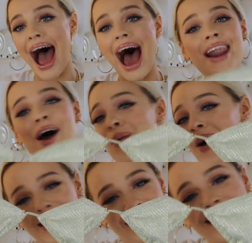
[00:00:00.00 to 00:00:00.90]
And I
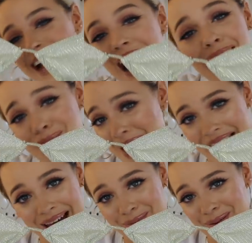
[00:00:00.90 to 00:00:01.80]
wanna shine,
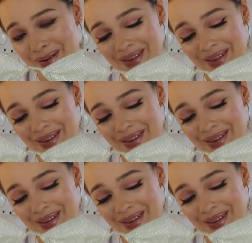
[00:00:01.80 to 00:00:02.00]
babe.